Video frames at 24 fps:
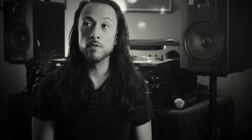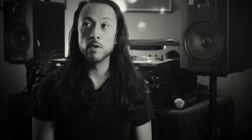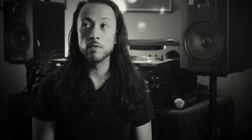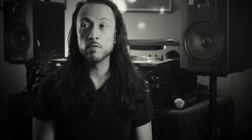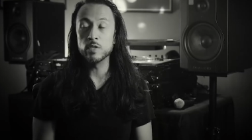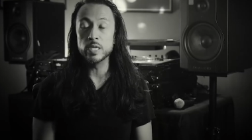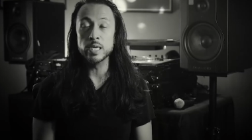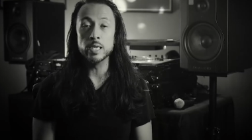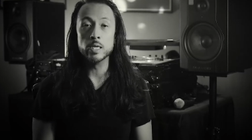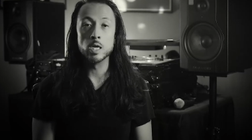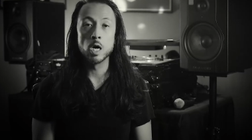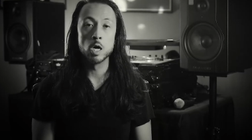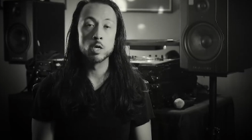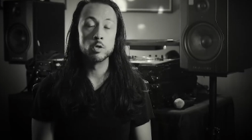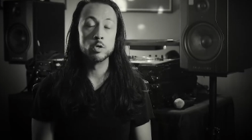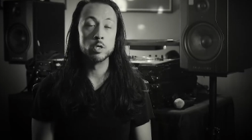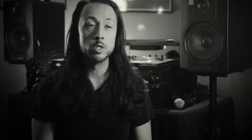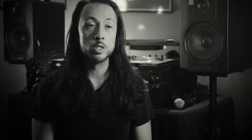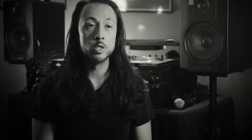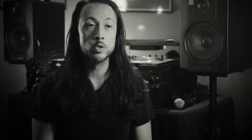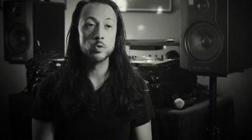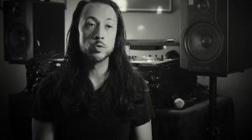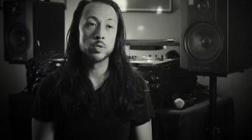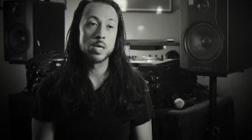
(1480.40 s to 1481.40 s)

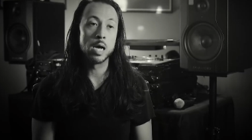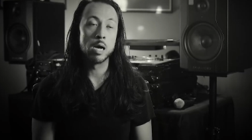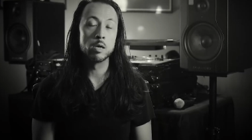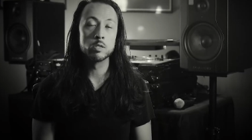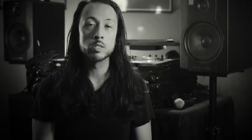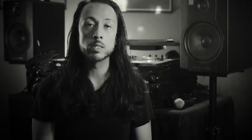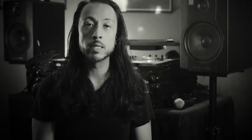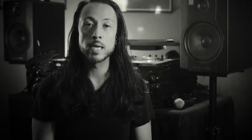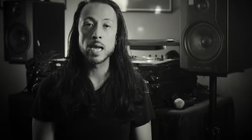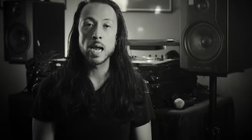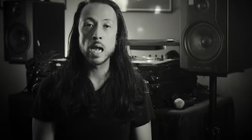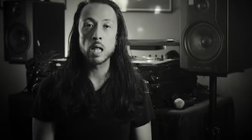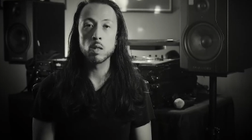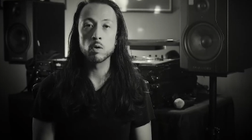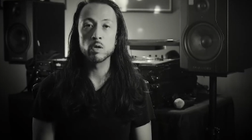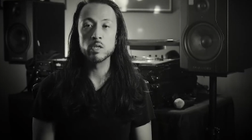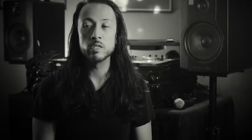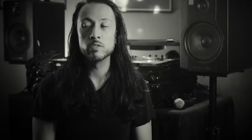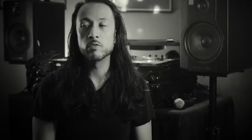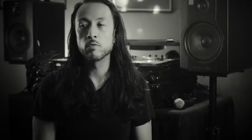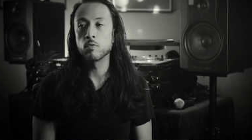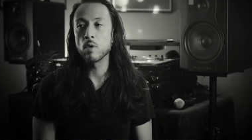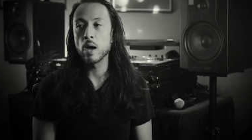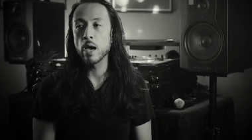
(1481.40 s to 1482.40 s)
1500, 2000
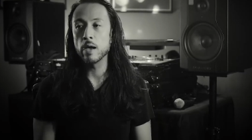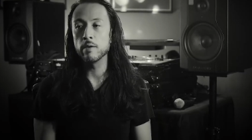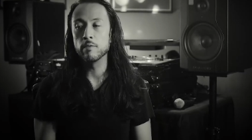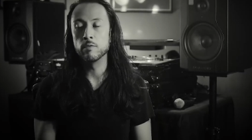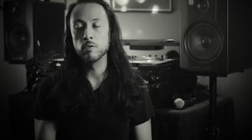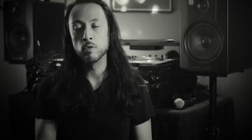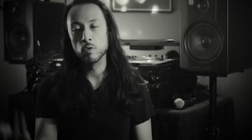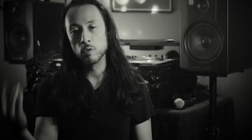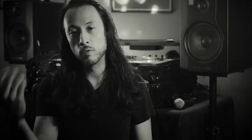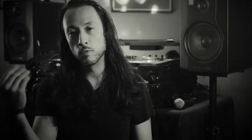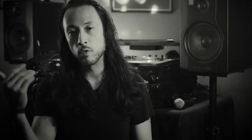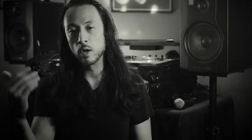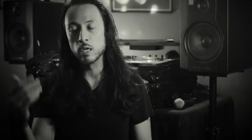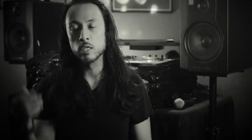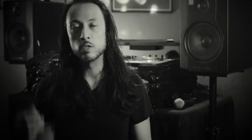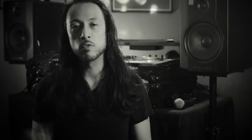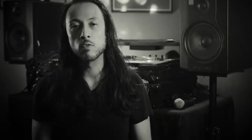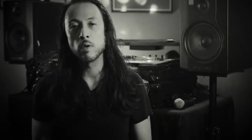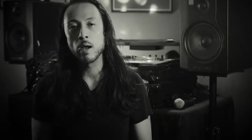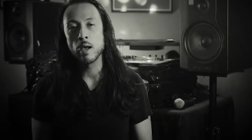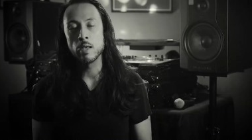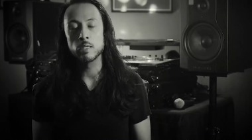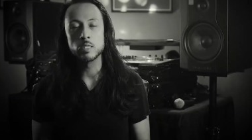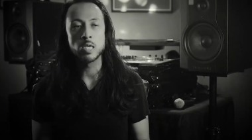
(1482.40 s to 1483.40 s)
calories, fried food, french
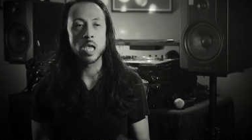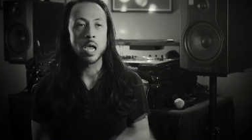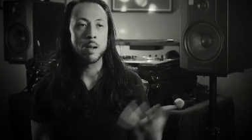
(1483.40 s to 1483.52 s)
fries,